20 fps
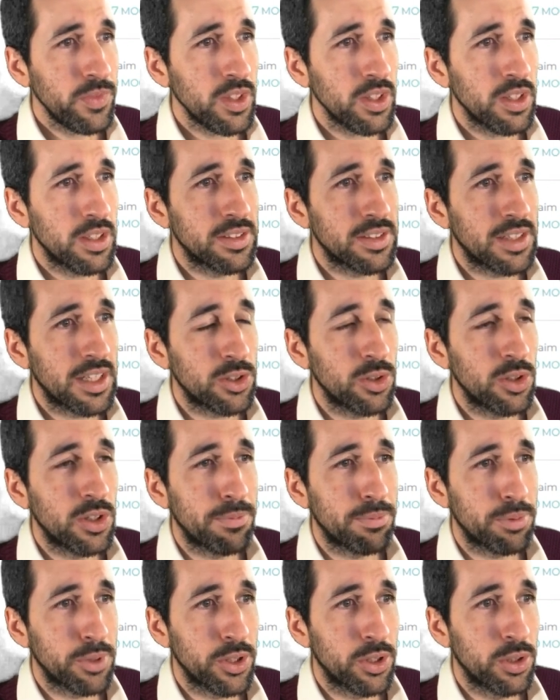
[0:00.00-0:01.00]
is actually
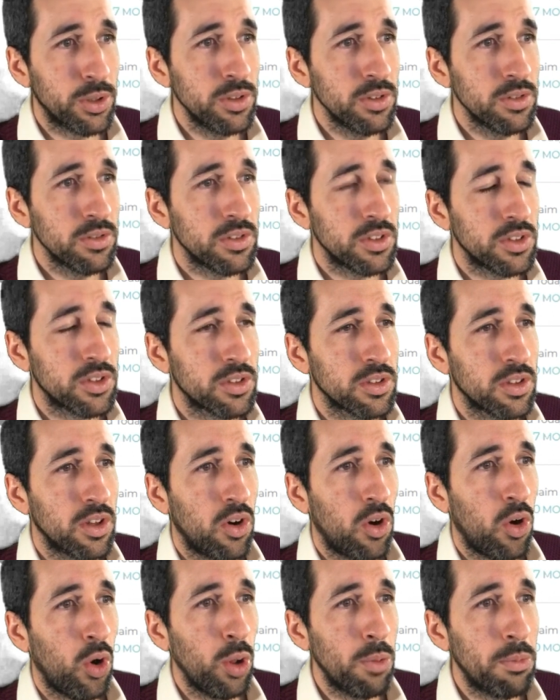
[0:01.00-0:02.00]
pretty good. It's
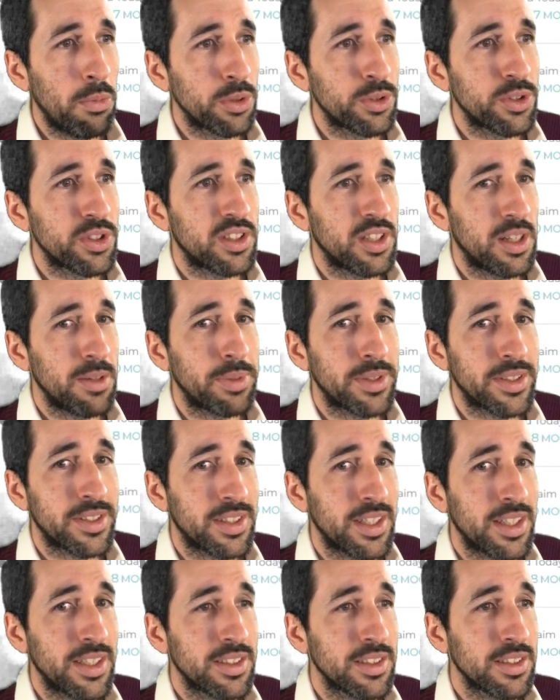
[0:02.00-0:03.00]
almost
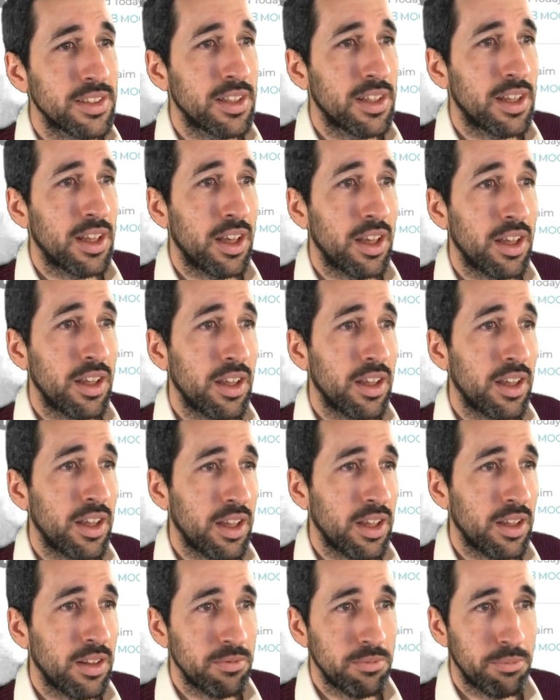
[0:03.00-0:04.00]
10%
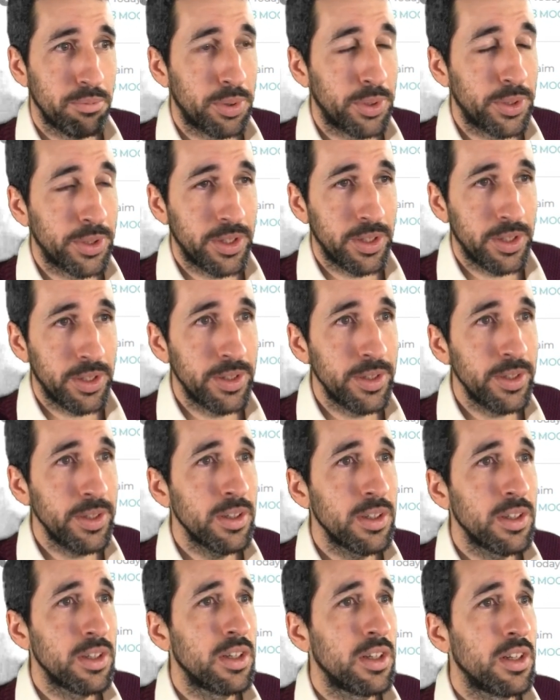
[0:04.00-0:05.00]
per year,
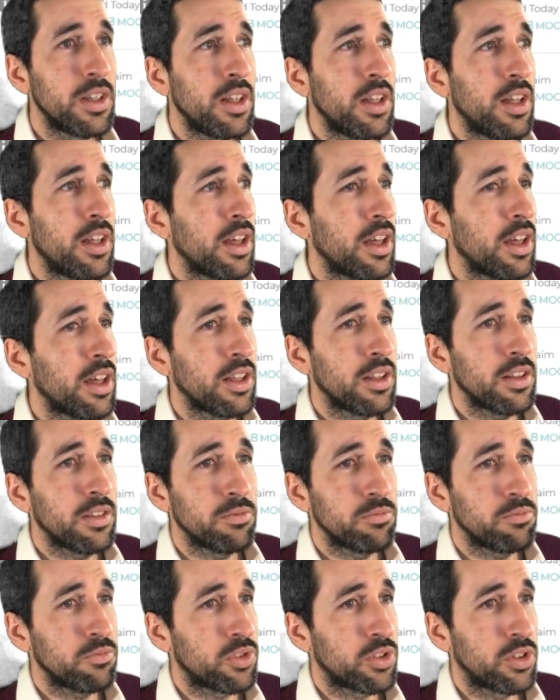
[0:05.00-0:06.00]

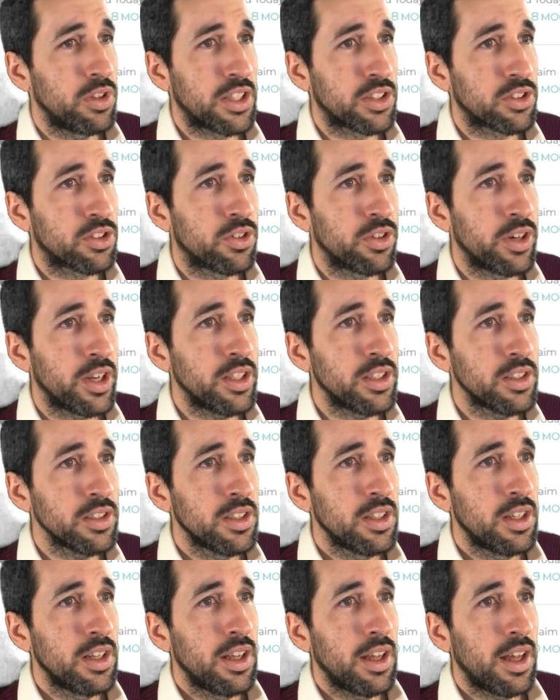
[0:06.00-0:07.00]
so that's great.
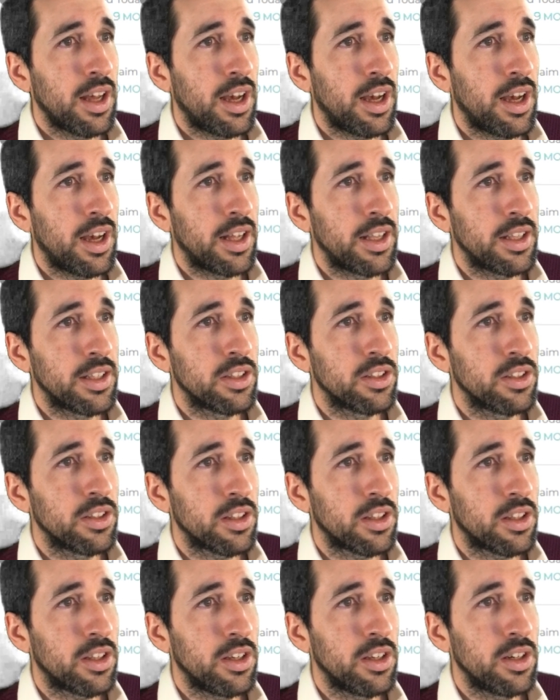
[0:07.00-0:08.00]
And
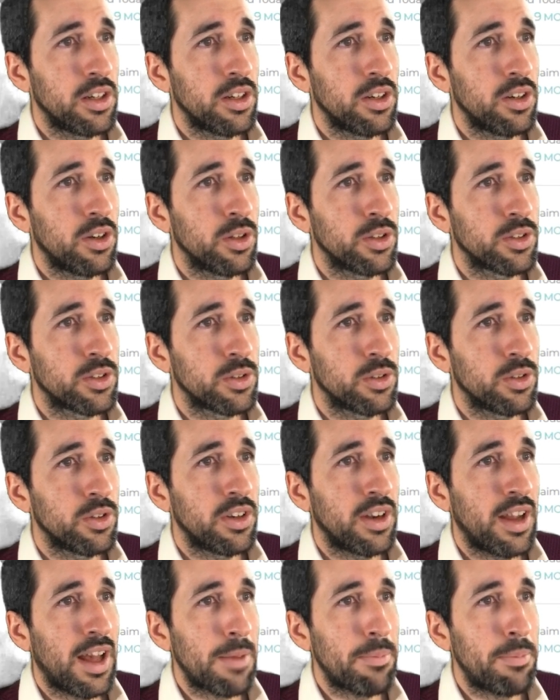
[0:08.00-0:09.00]
here also
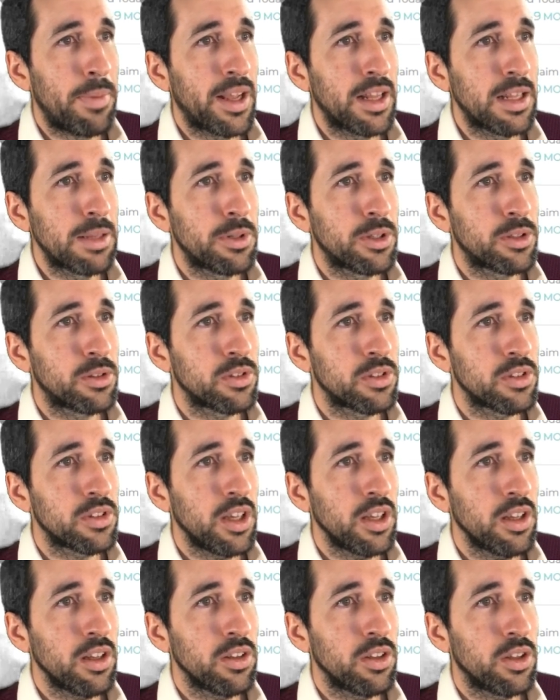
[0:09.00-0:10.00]
on available to
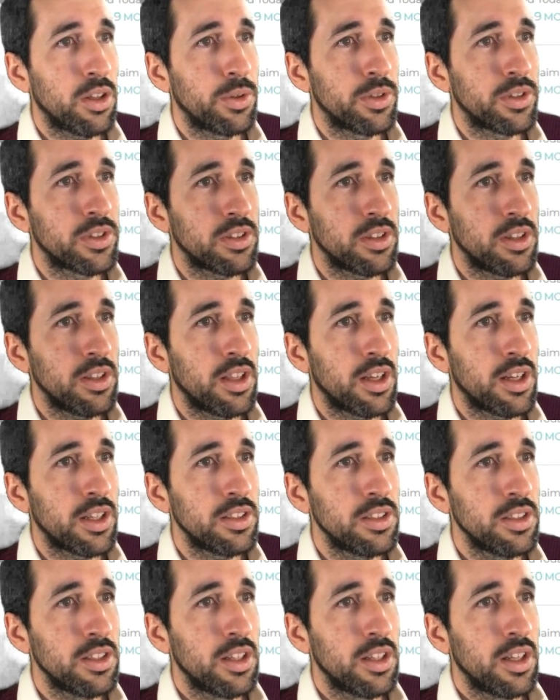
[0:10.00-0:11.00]
stake, you will see
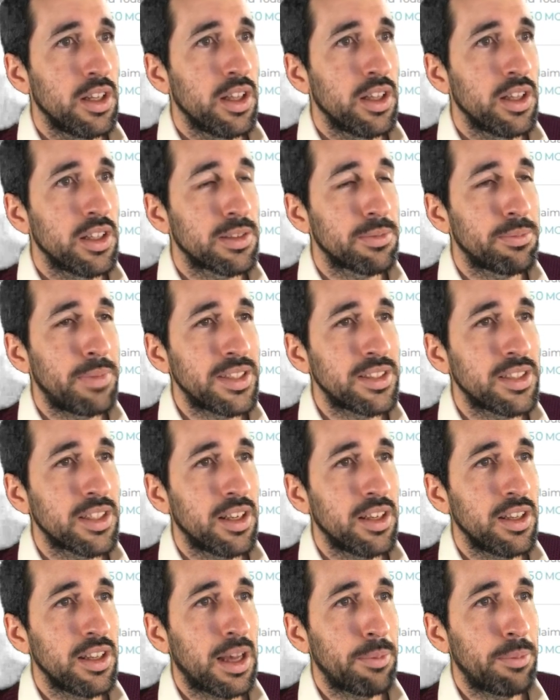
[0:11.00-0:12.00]
that it's
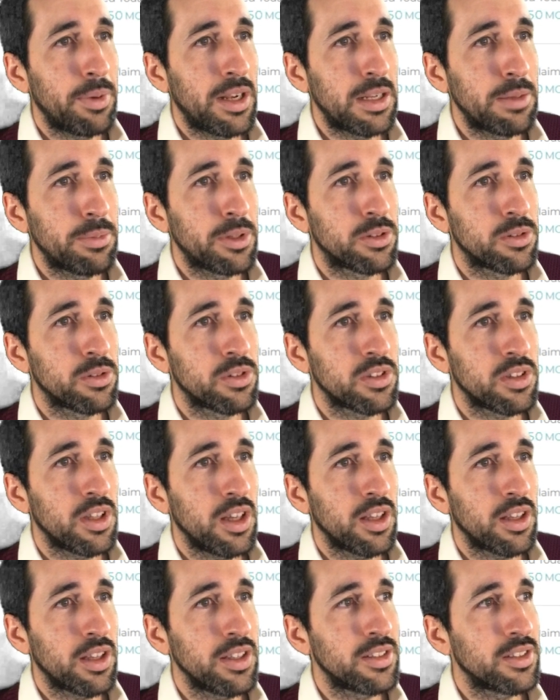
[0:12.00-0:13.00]
basically available to
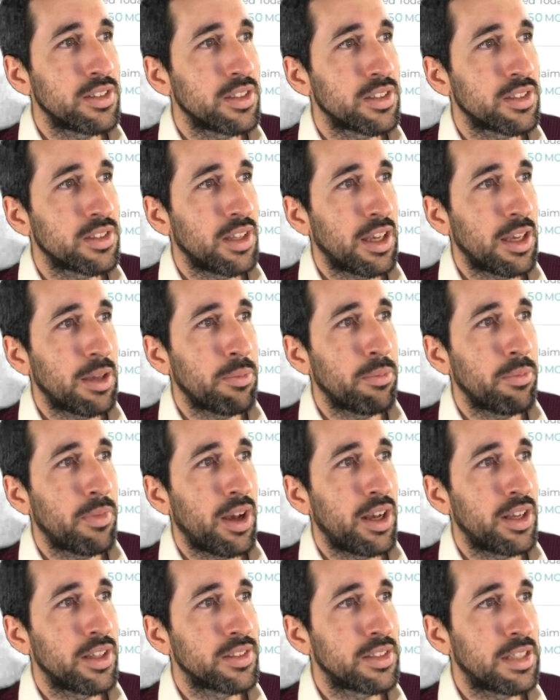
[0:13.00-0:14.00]
stake is the same
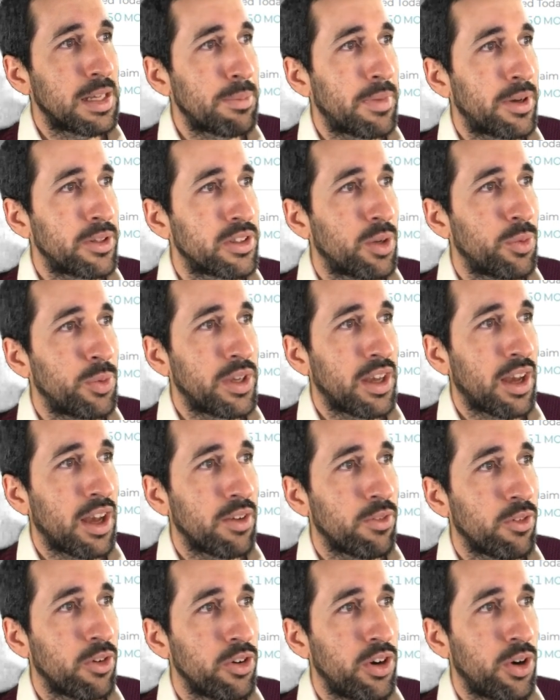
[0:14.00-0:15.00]
as the amount that we have
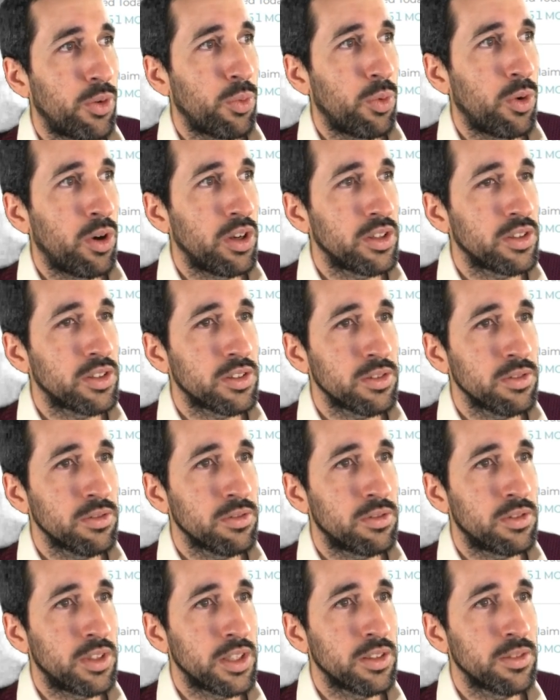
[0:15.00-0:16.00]
on our wallet,
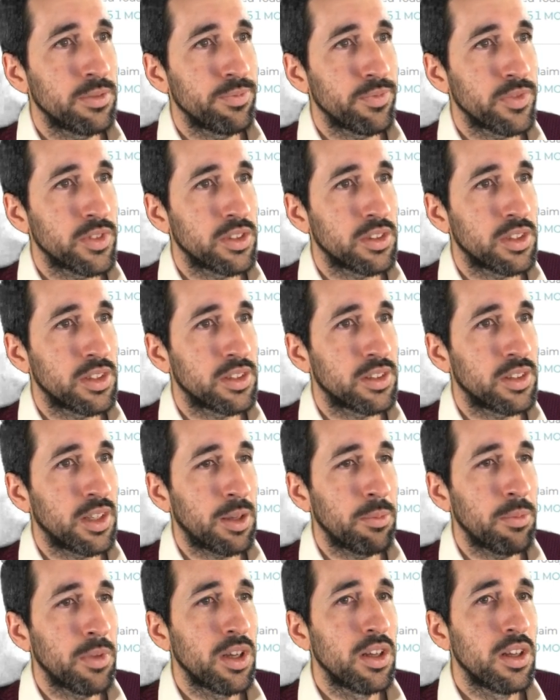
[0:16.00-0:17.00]
right? It's the same.
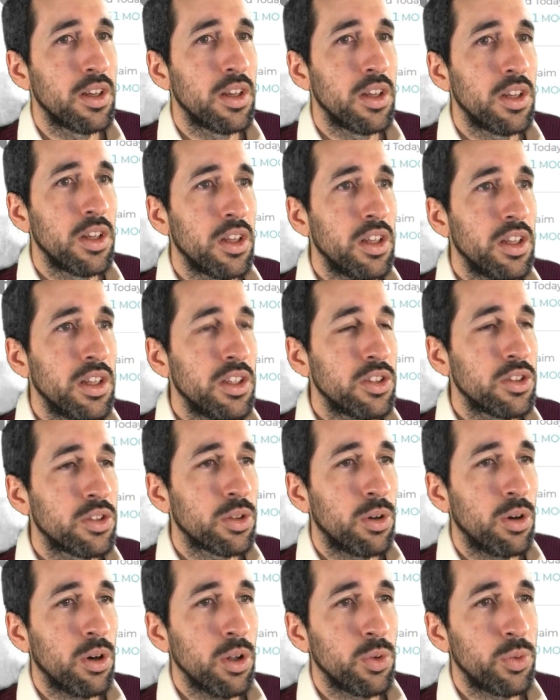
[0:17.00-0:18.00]

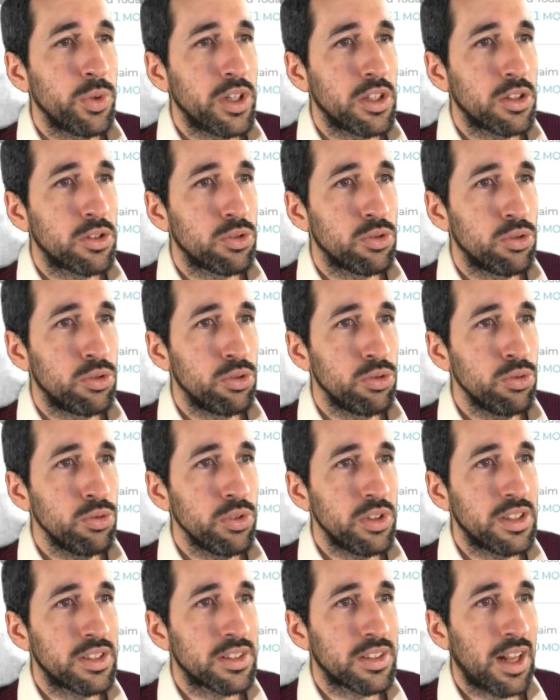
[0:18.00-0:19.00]
So all we need to do
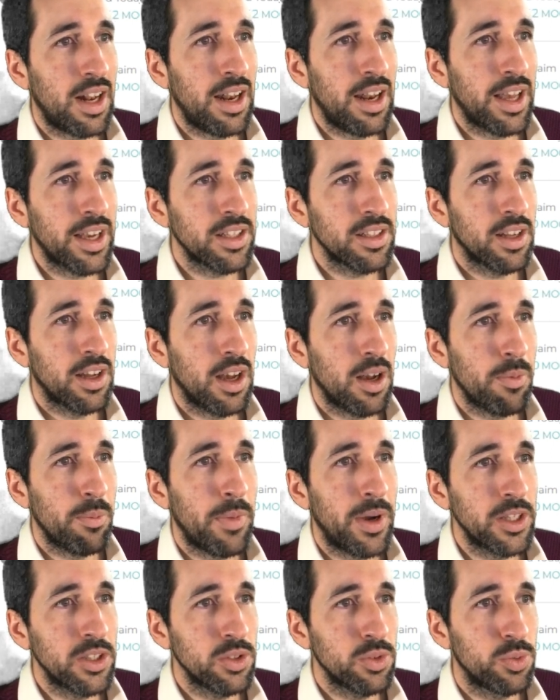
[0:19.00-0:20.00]
is select how
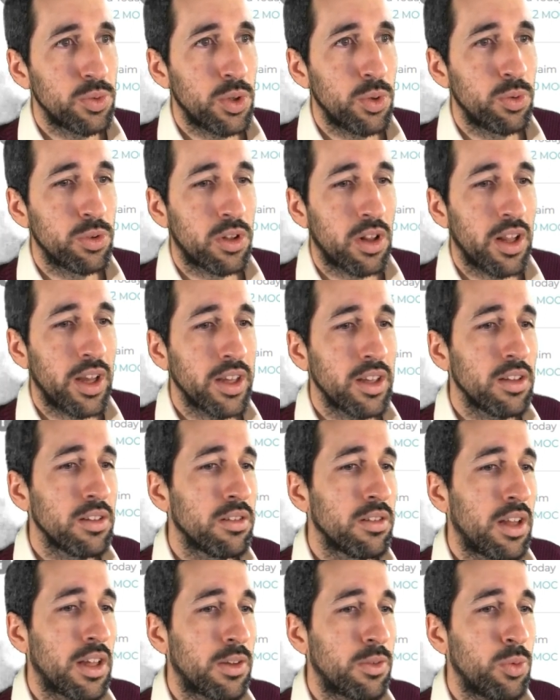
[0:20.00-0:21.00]
much we would like
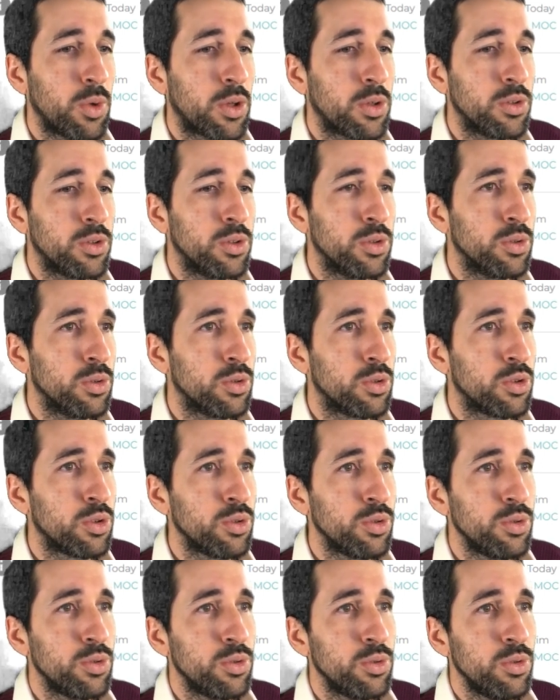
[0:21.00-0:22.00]
we could do
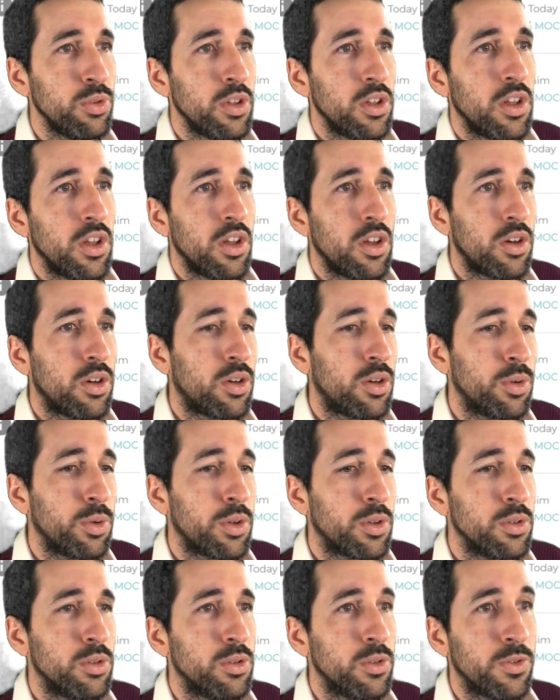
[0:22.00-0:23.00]
2, or we
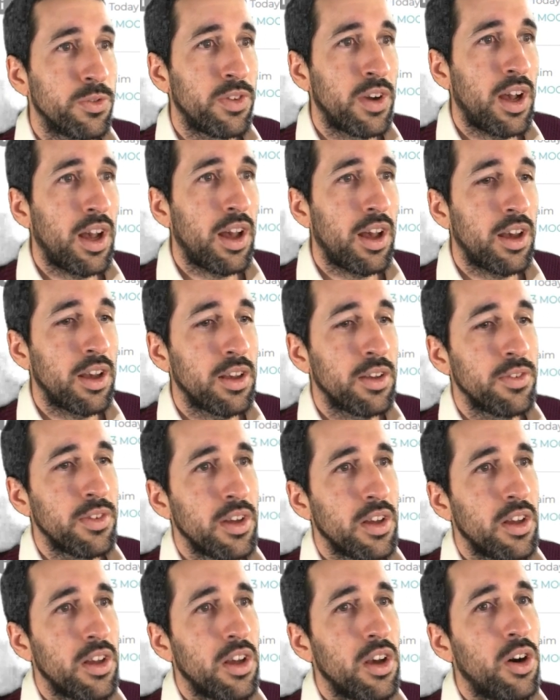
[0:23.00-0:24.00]
could do 5,
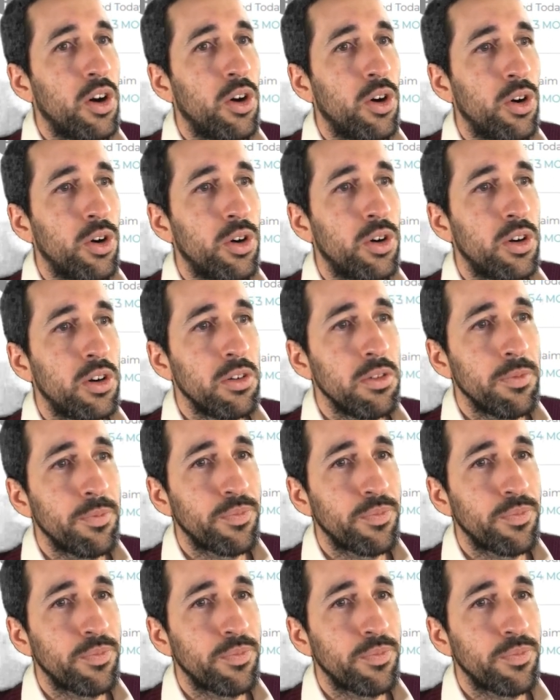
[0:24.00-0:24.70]
or